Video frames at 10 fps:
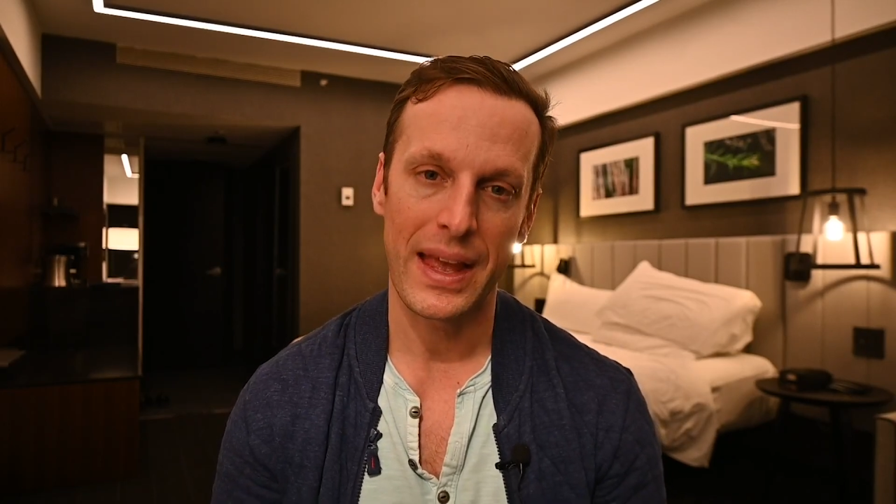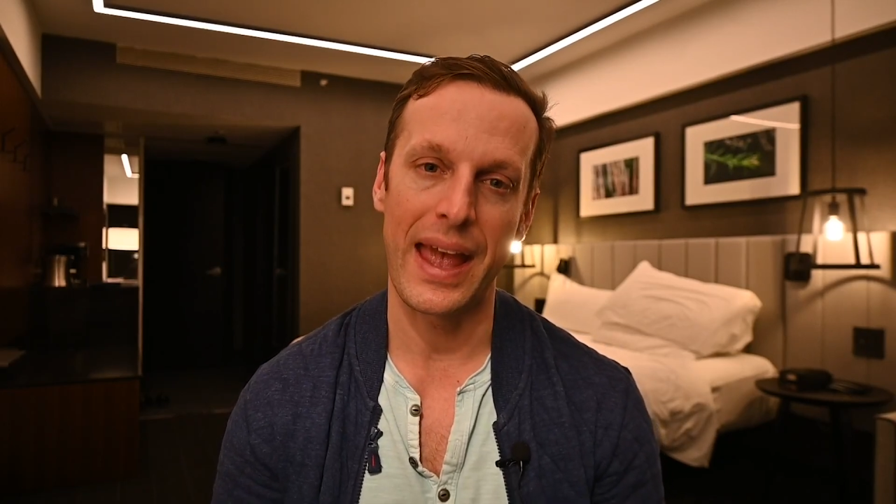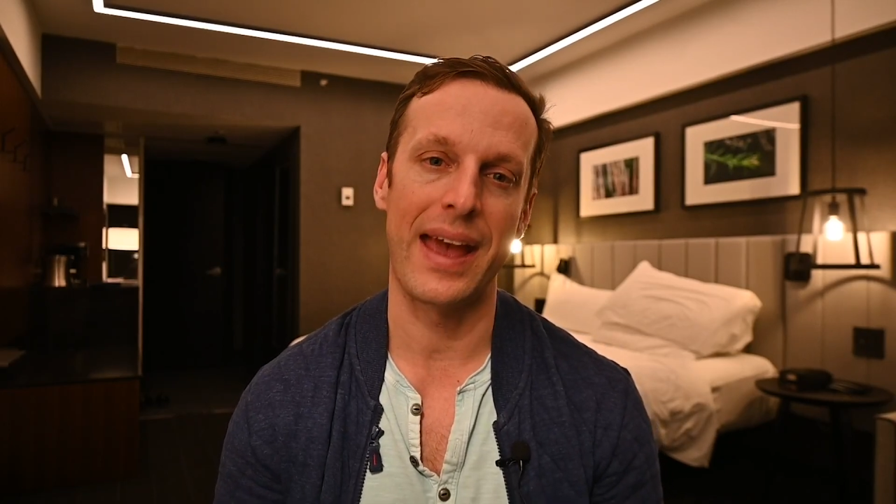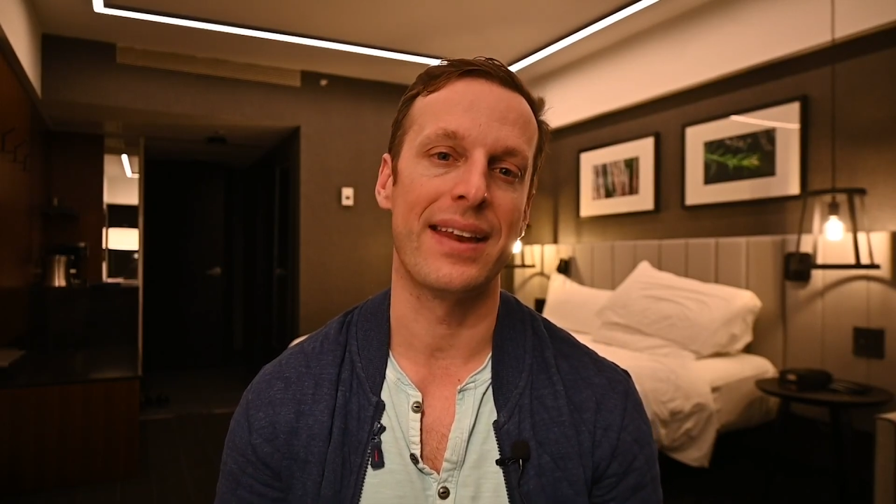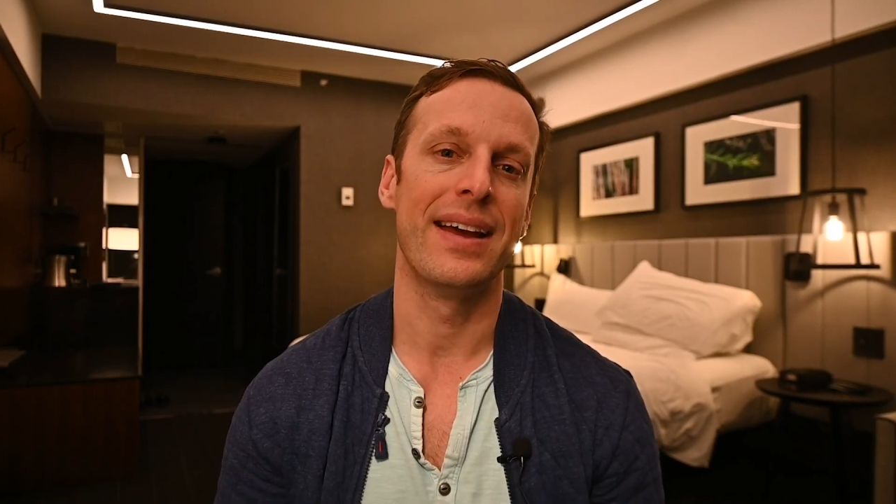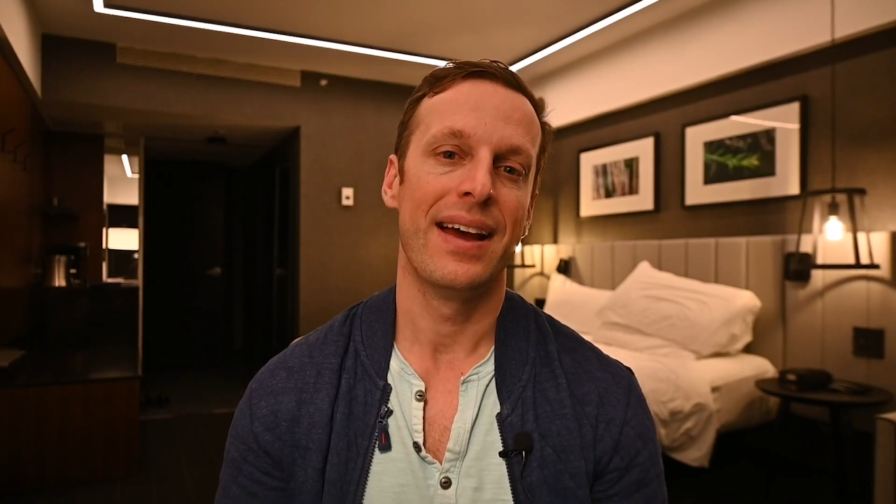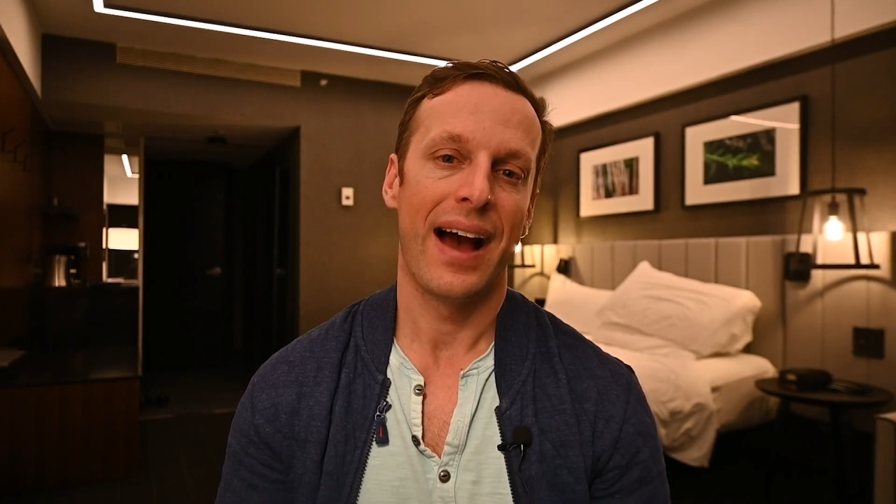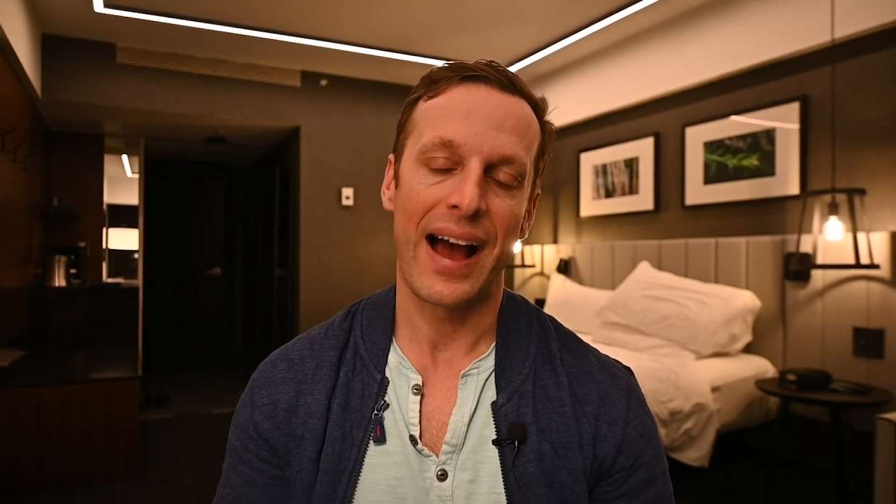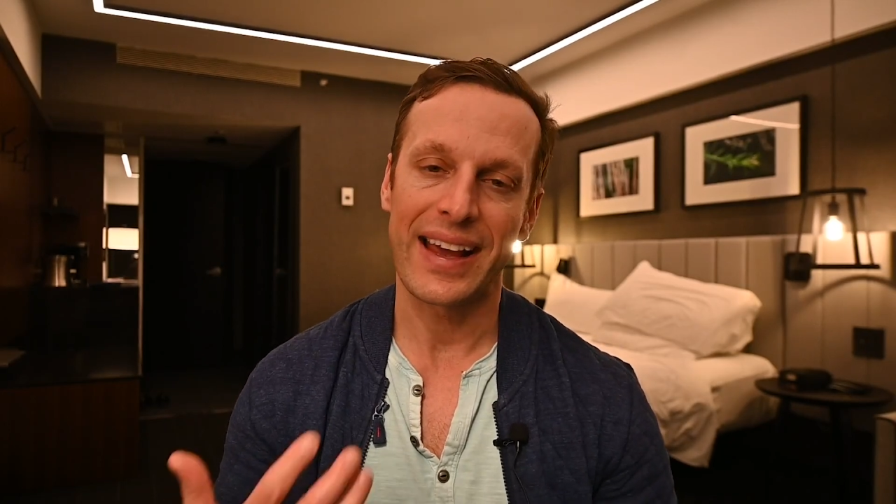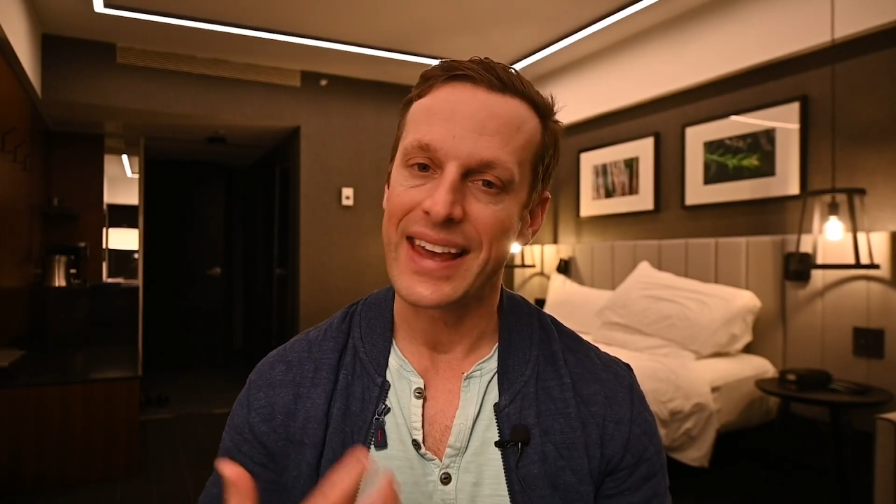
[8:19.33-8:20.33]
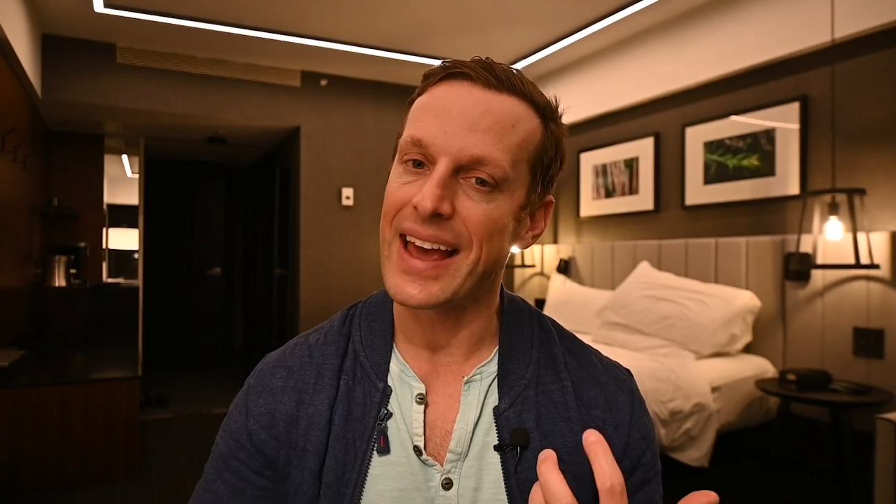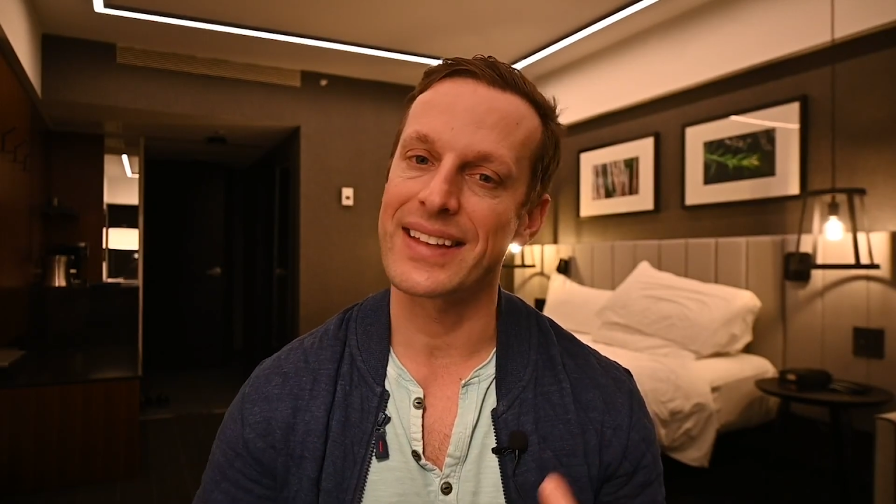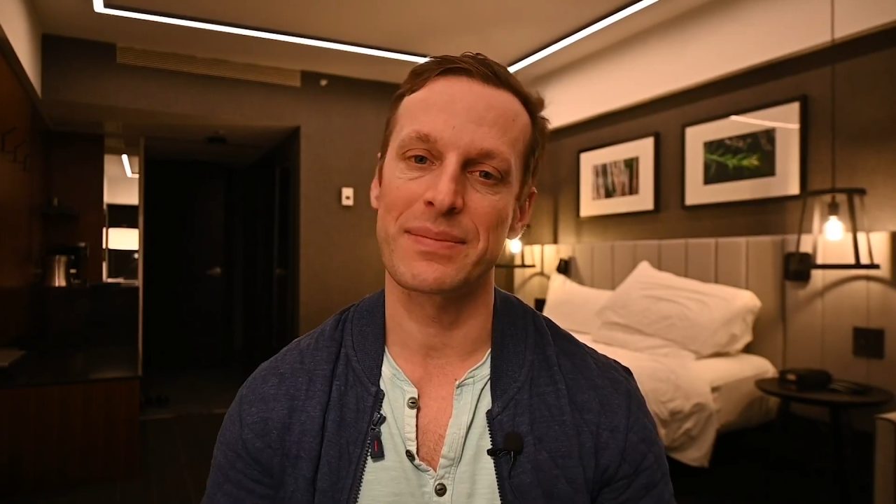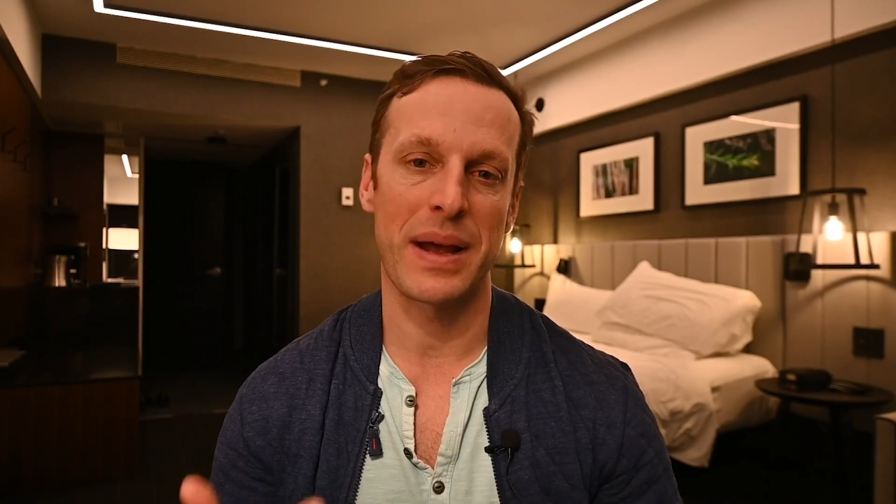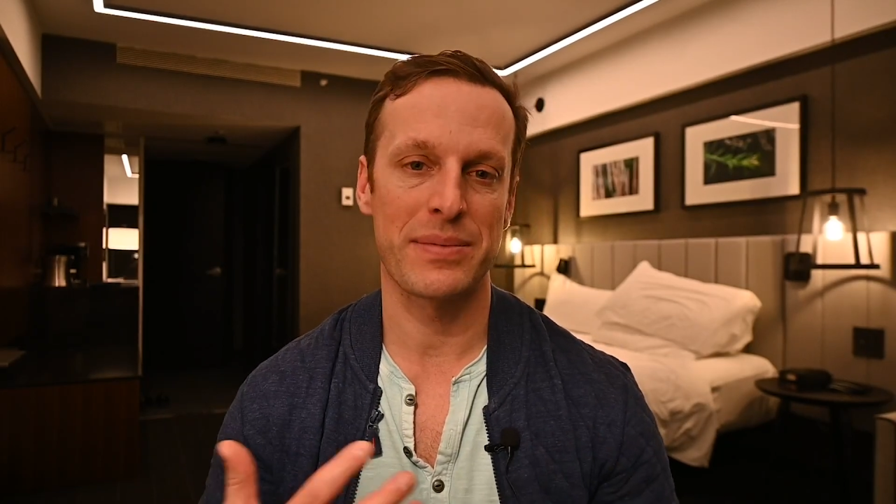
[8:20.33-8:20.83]
And I
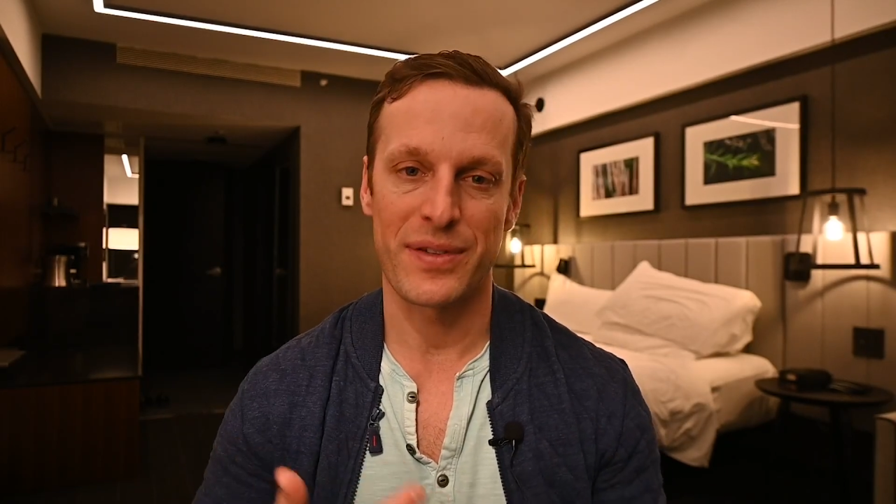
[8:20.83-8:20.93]
get sometimes